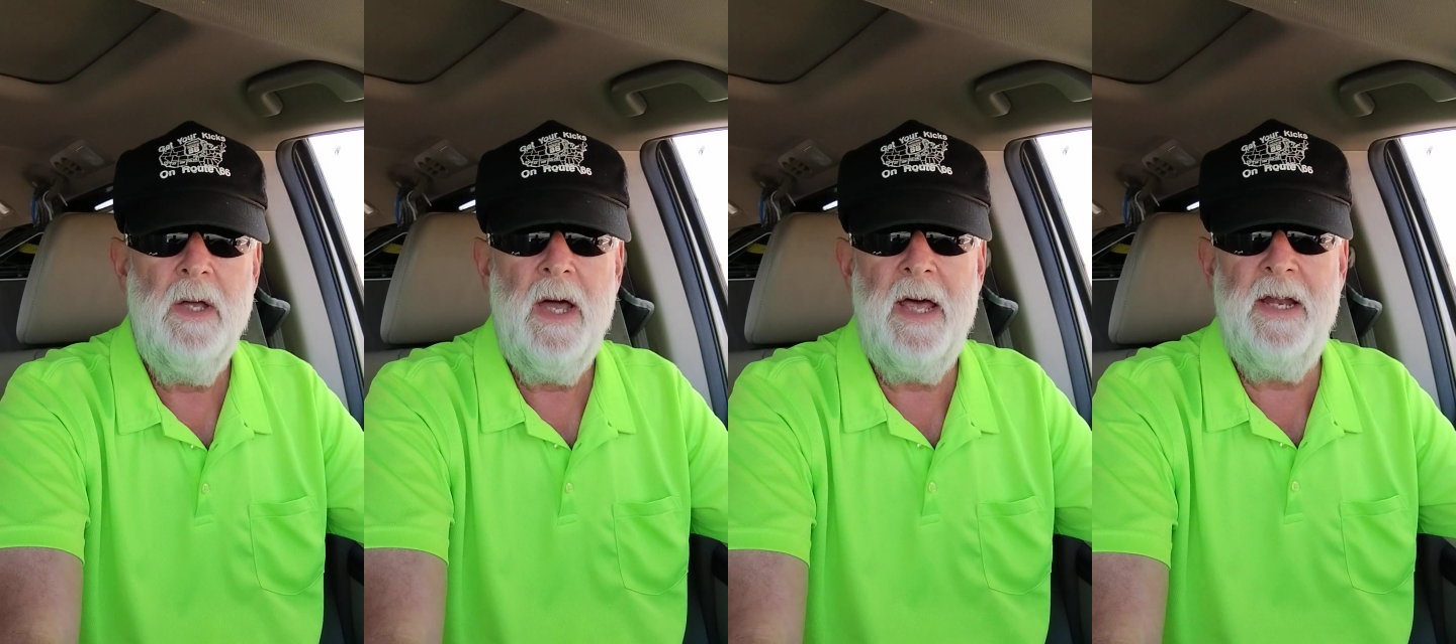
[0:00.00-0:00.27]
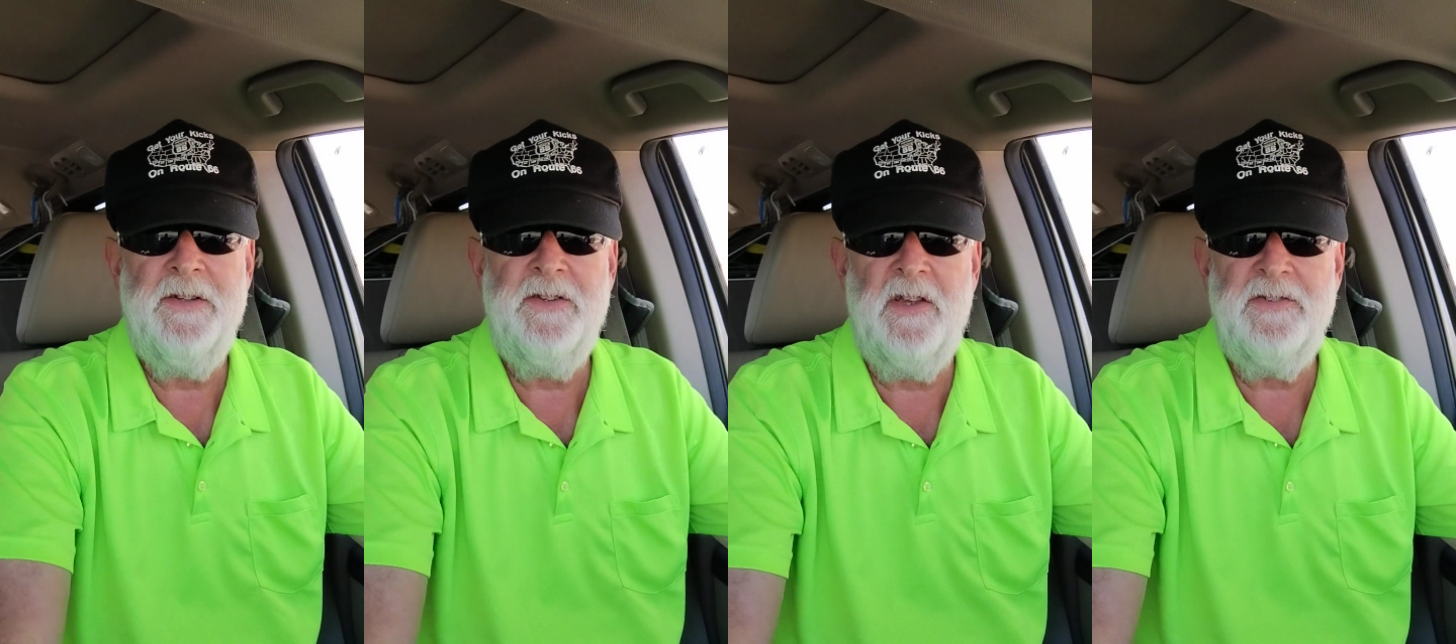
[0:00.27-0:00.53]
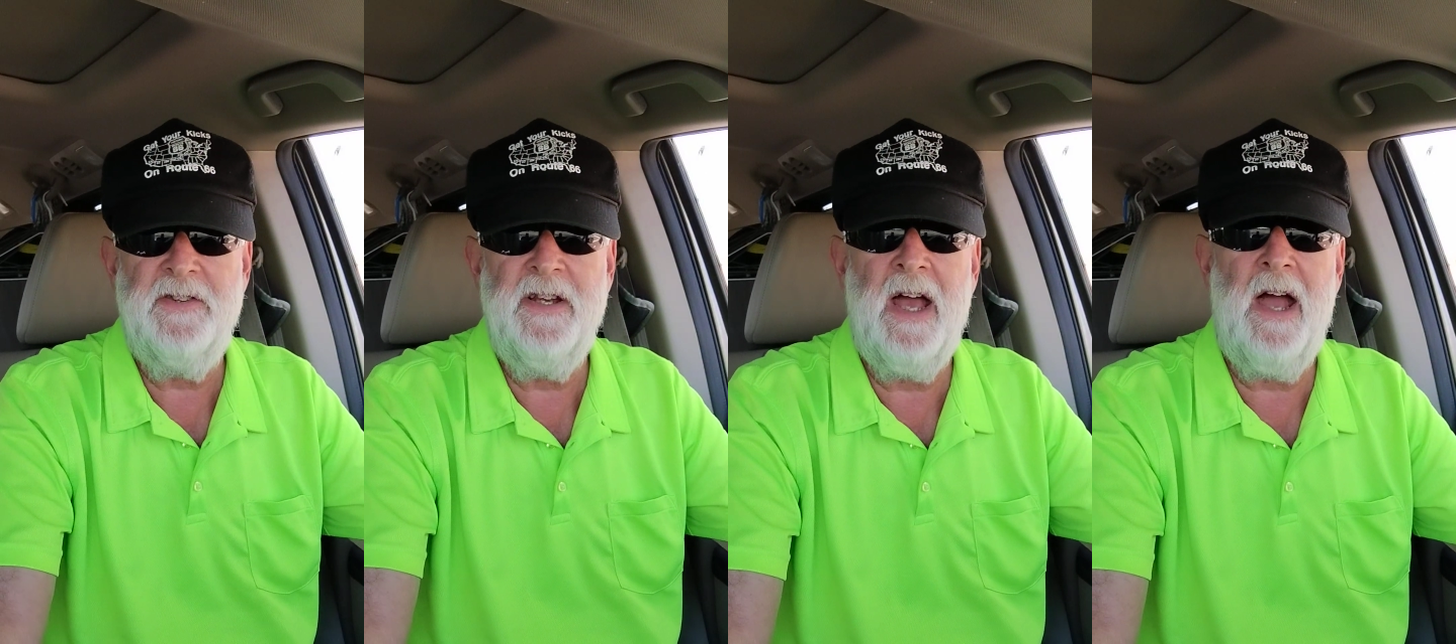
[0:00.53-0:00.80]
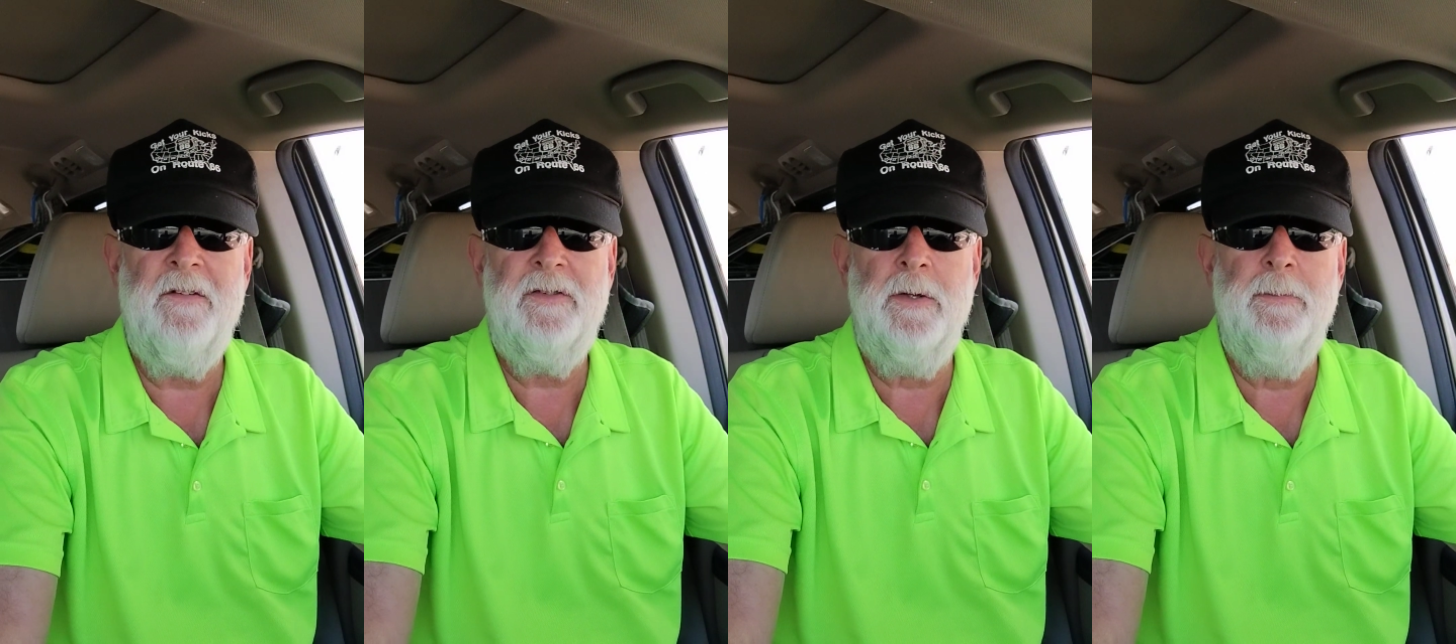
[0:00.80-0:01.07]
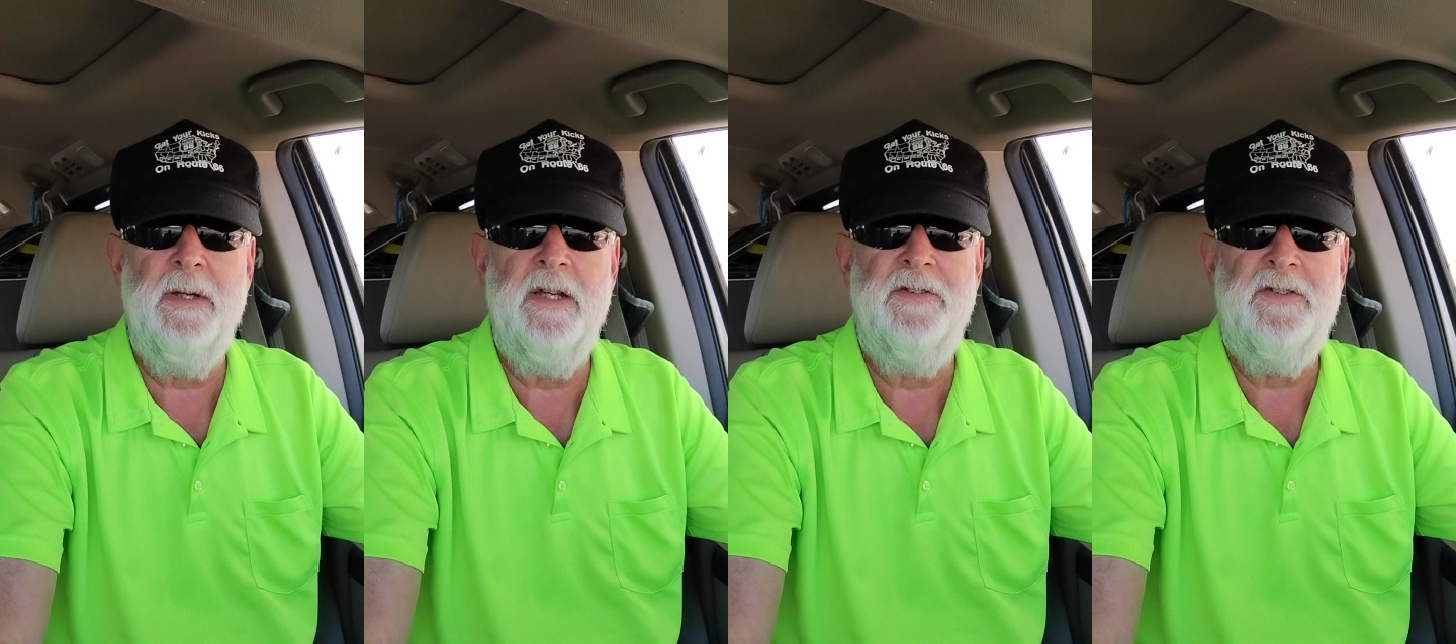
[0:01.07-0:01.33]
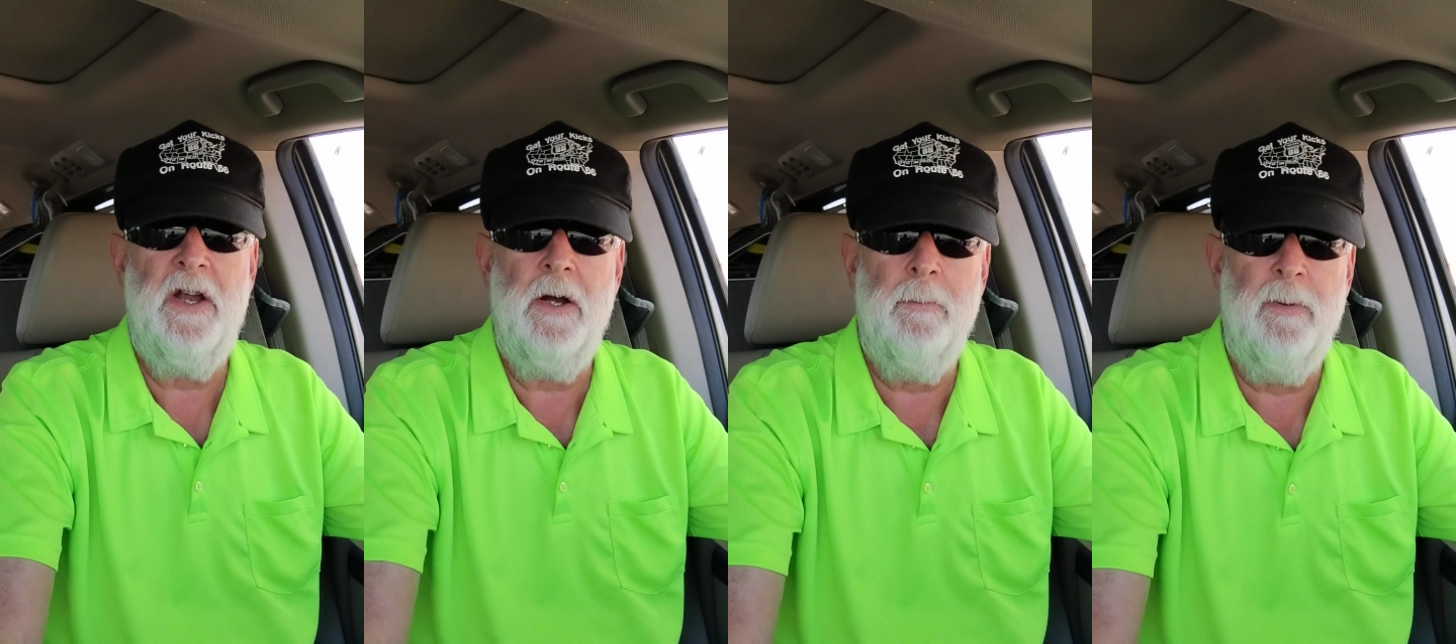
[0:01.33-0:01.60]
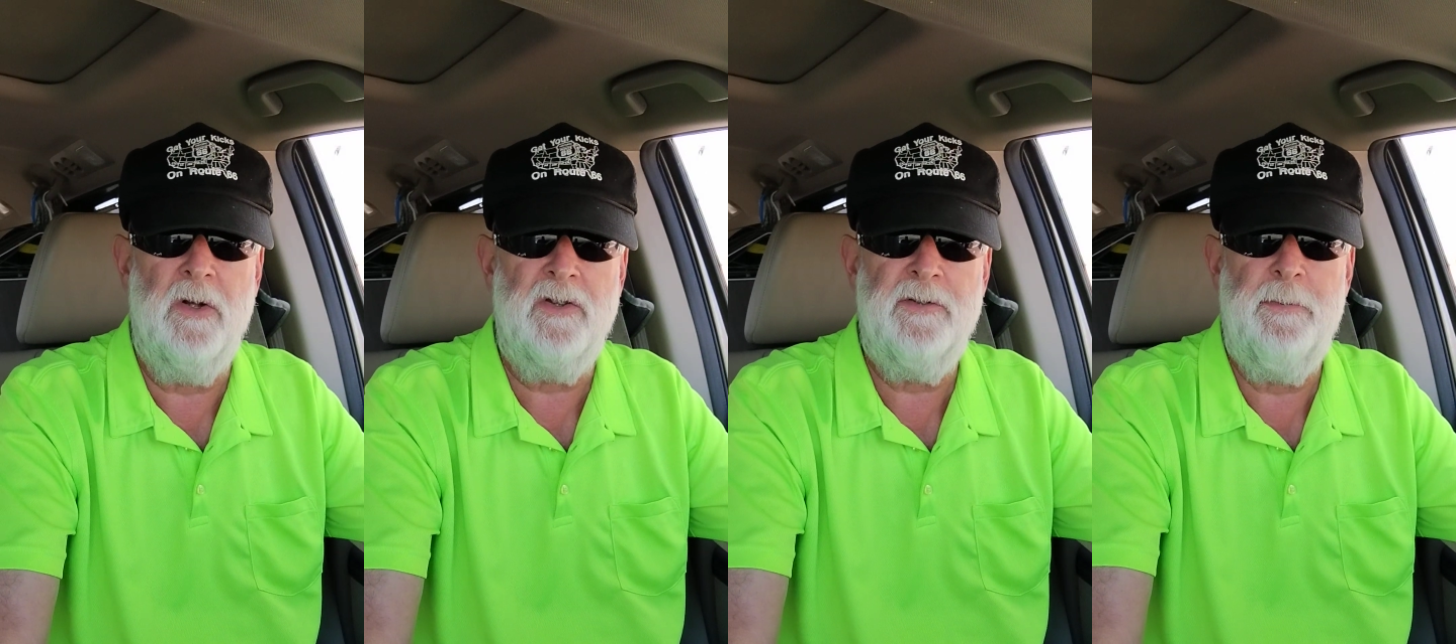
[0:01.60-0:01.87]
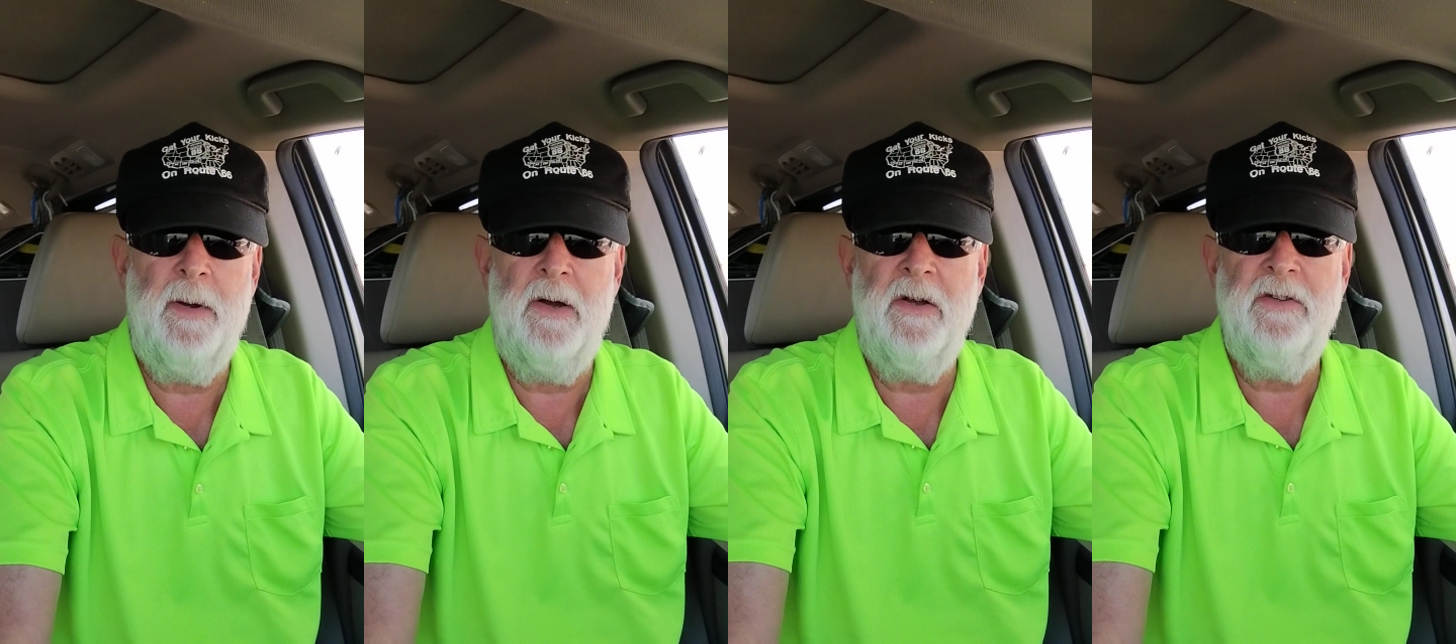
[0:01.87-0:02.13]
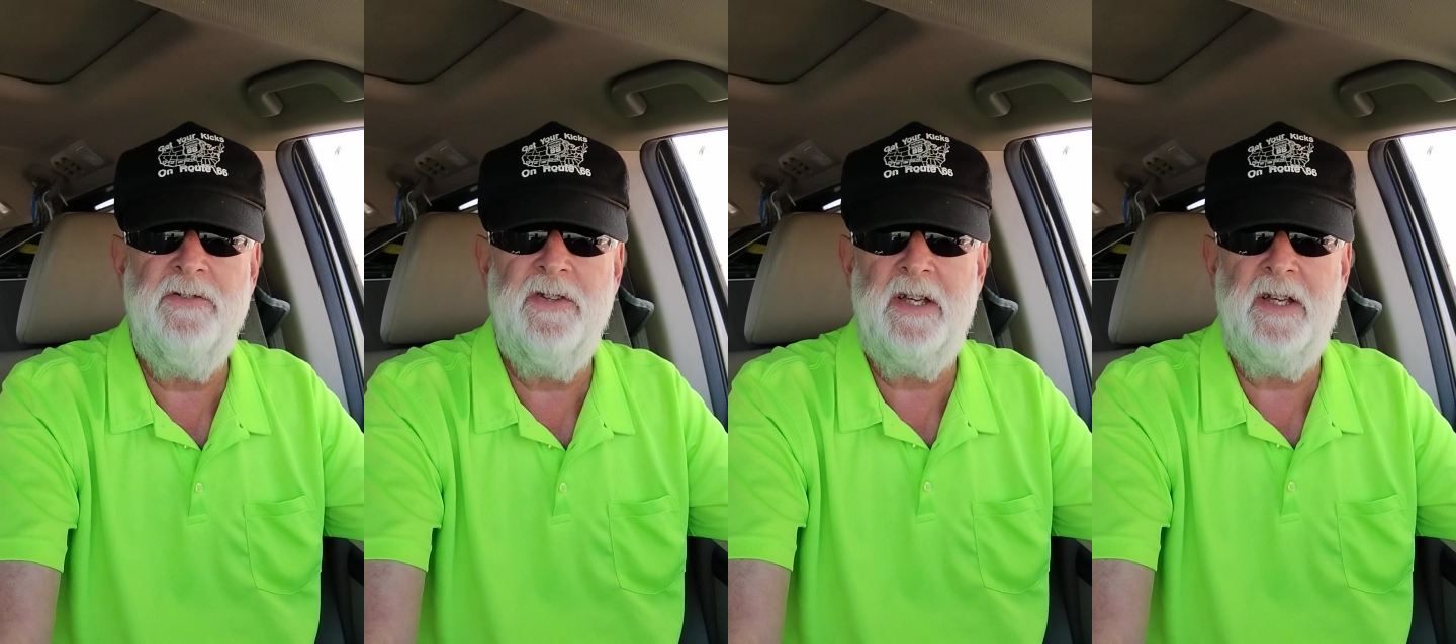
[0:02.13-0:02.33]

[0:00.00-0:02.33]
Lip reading: And it doesn't have to be a terrible experience.